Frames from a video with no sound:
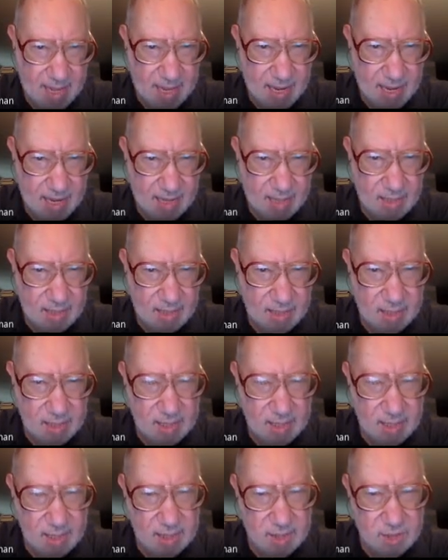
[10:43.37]
and
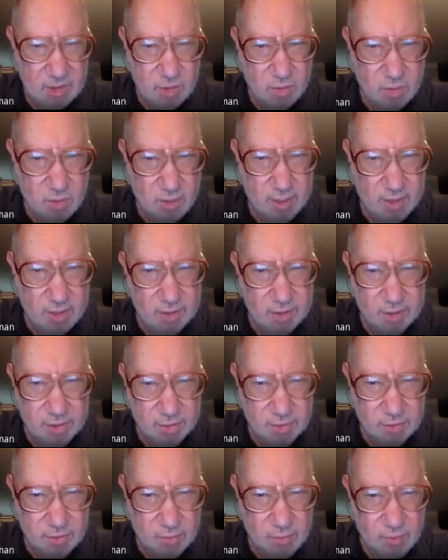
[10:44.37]
he's going
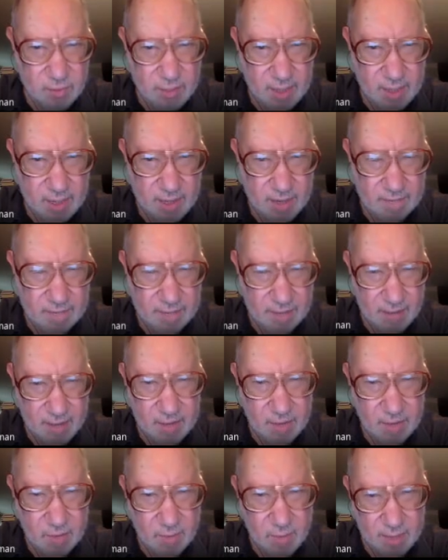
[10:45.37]
to
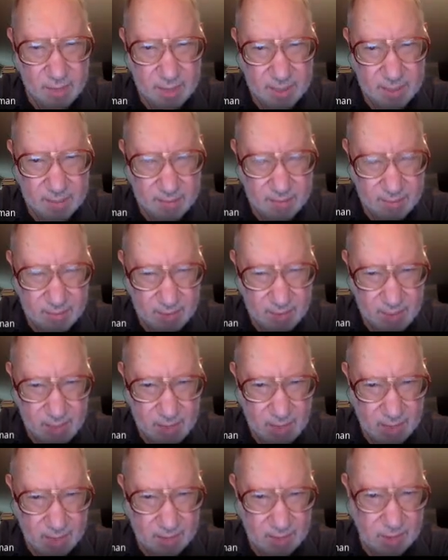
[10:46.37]
evaluate the
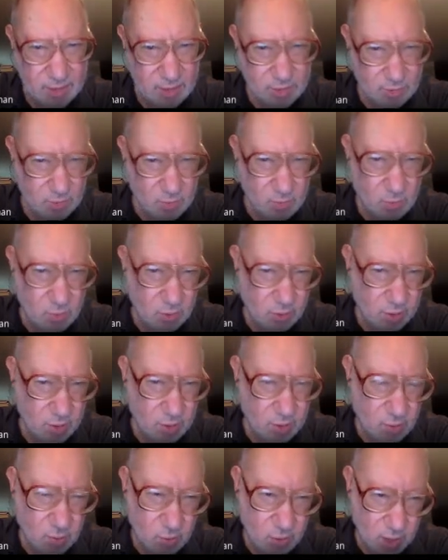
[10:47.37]
knots or
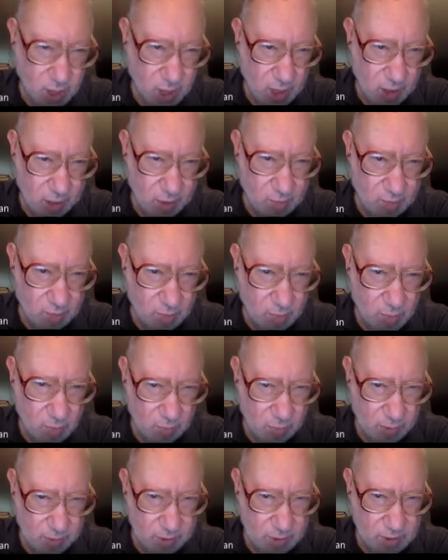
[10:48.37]
knot
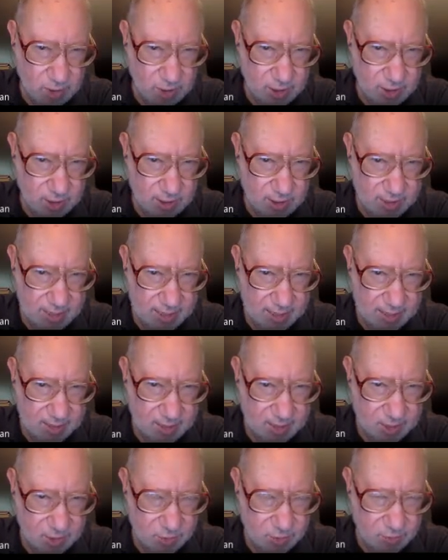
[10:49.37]
components. In this
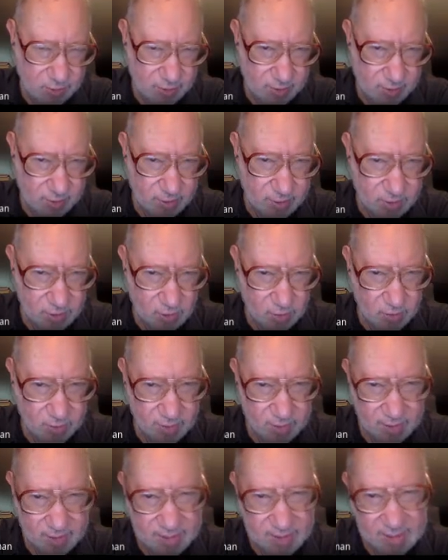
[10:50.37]
case, it's written so
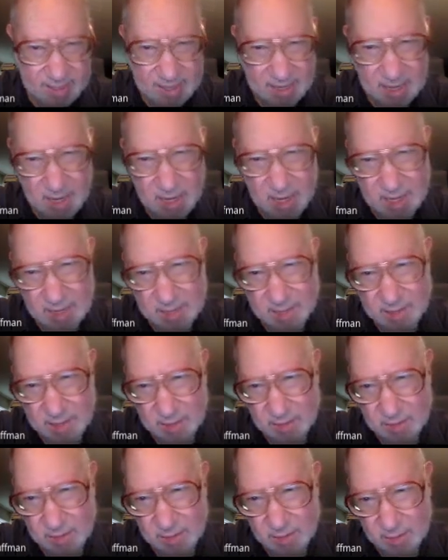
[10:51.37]
that the CIs
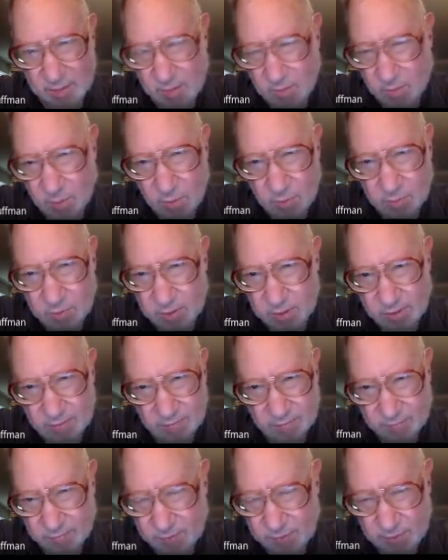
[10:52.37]
are the components
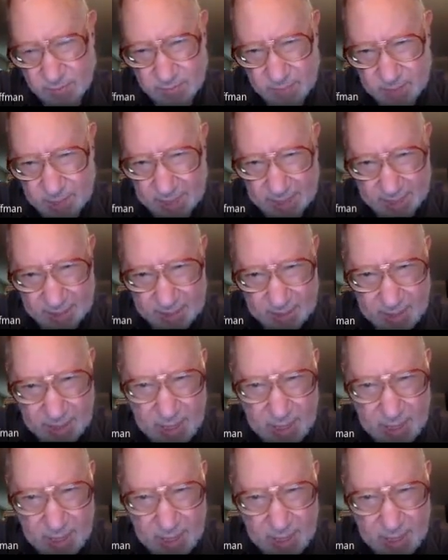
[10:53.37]
of some link.